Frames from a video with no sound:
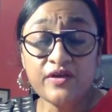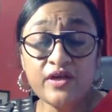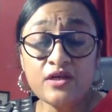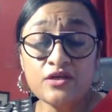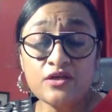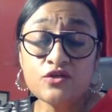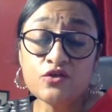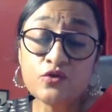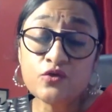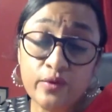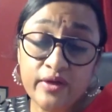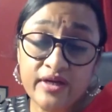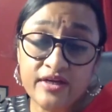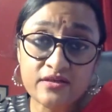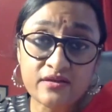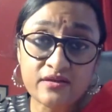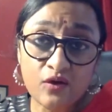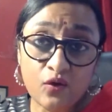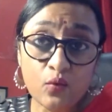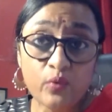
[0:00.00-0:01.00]
do it
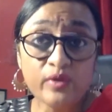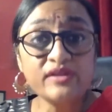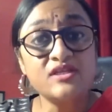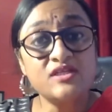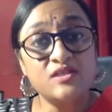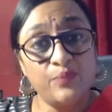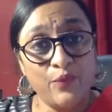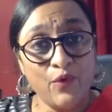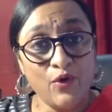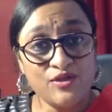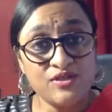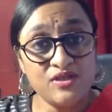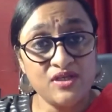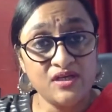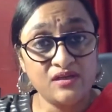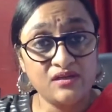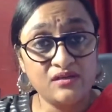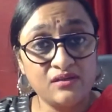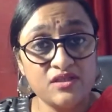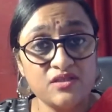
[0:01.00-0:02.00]
with a support
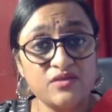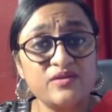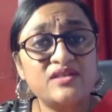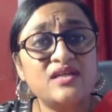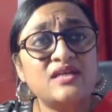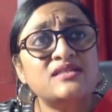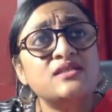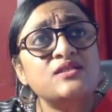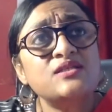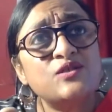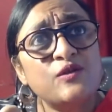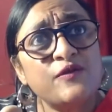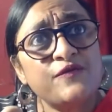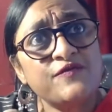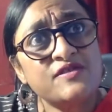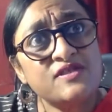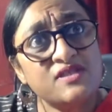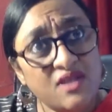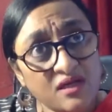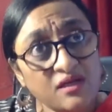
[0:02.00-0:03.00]
circle. So it doesn't sort of
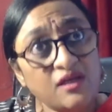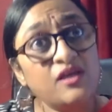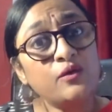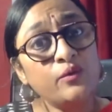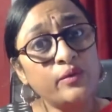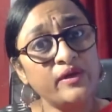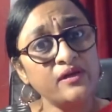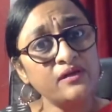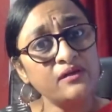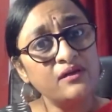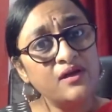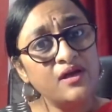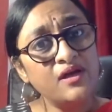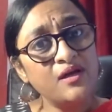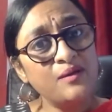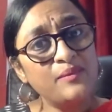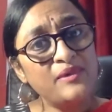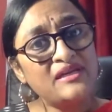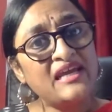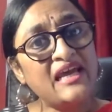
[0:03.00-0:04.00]
suck you in,
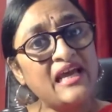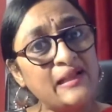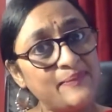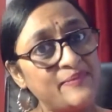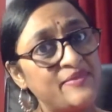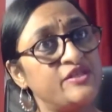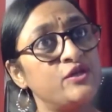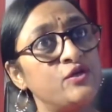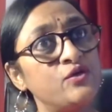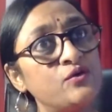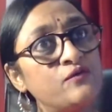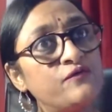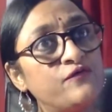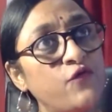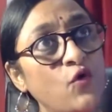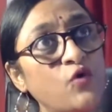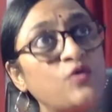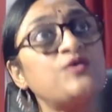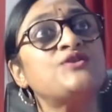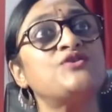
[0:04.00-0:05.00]
but helps you
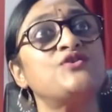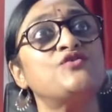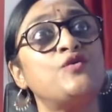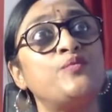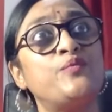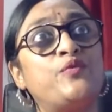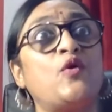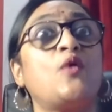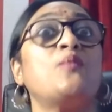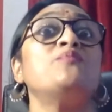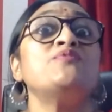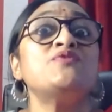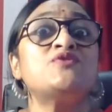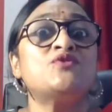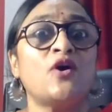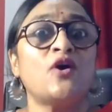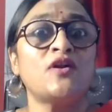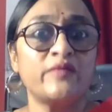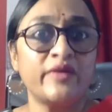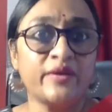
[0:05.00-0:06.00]
focus on a
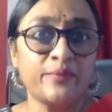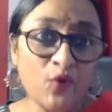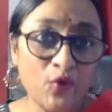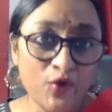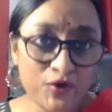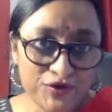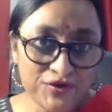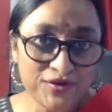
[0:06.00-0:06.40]
problem-solving mode.